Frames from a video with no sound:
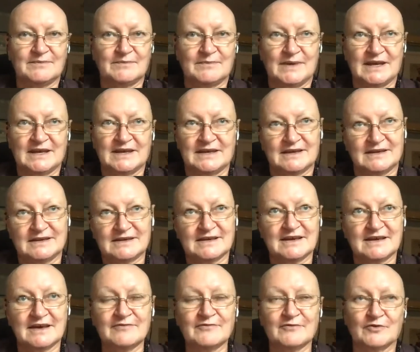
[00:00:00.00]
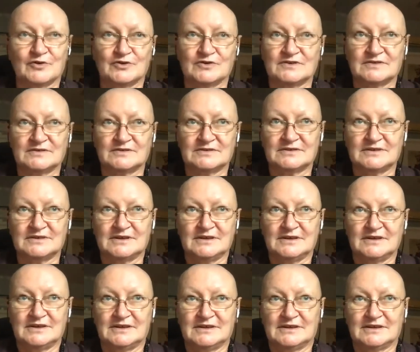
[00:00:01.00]
making the effort,
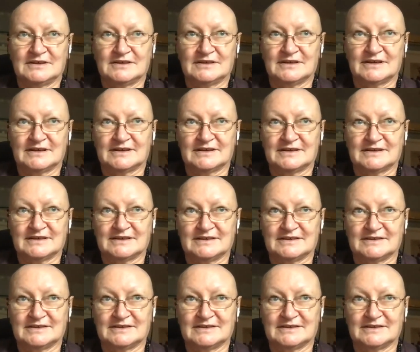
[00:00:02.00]
like